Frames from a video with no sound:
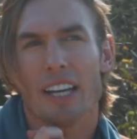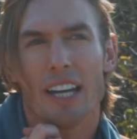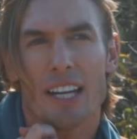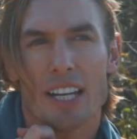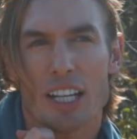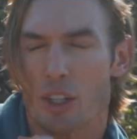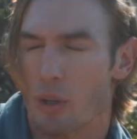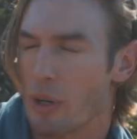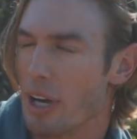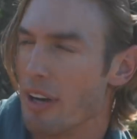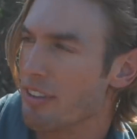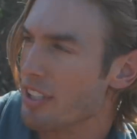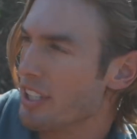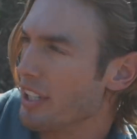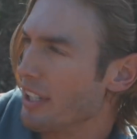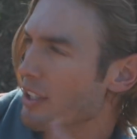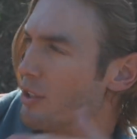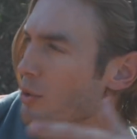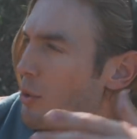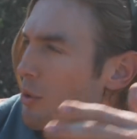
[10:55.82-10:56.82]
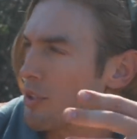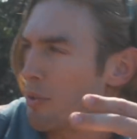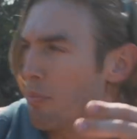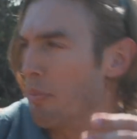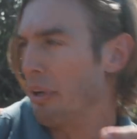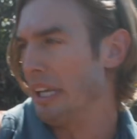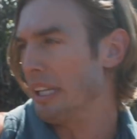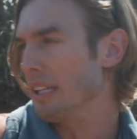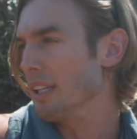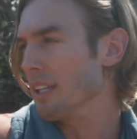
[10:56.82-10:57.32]
kind of gravitated towards a
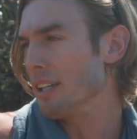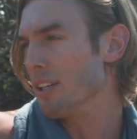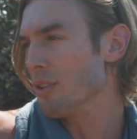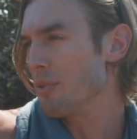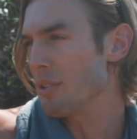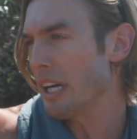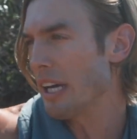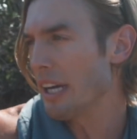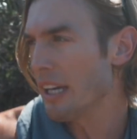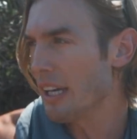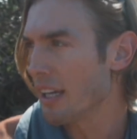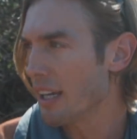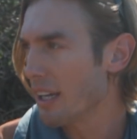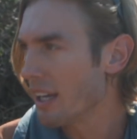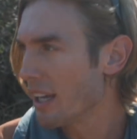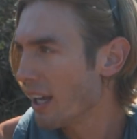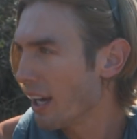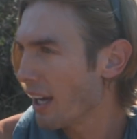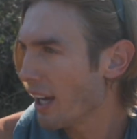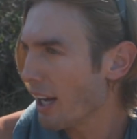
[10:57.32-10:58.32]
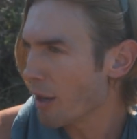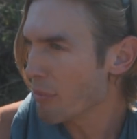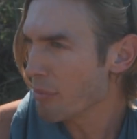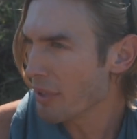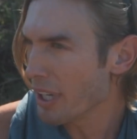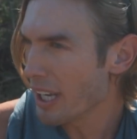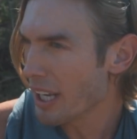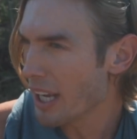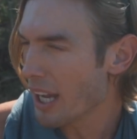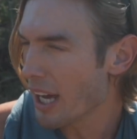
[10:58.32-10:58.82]
paleo diet. I'm
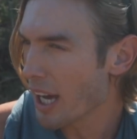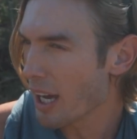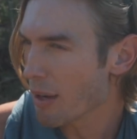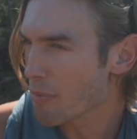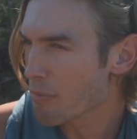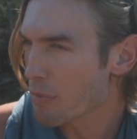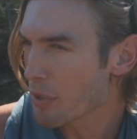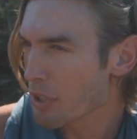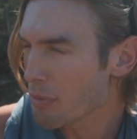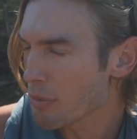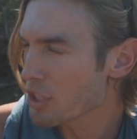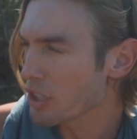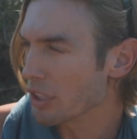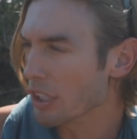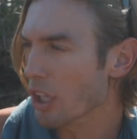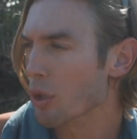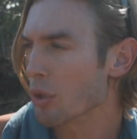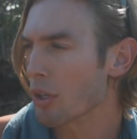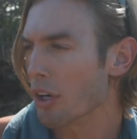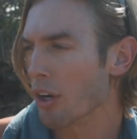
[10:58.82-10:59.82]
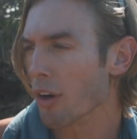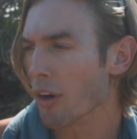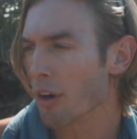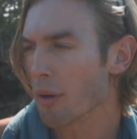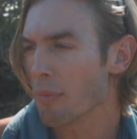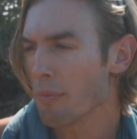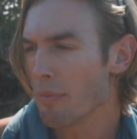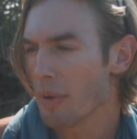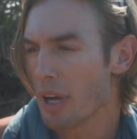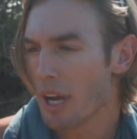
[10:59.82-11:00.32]
not, I'm pretty much a low
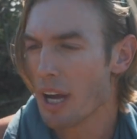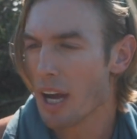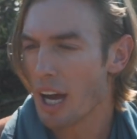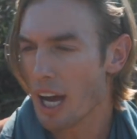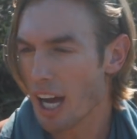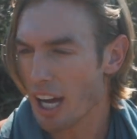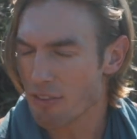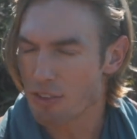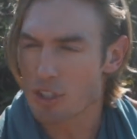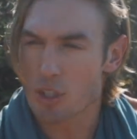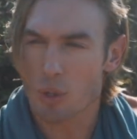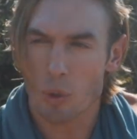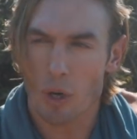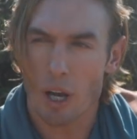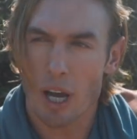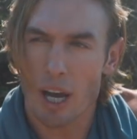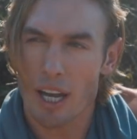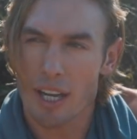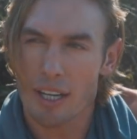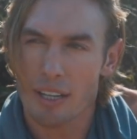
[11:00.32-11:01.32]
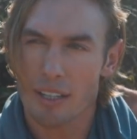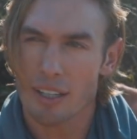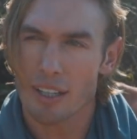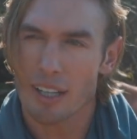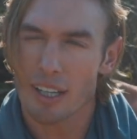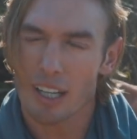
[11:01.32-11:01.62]
carb. I've tried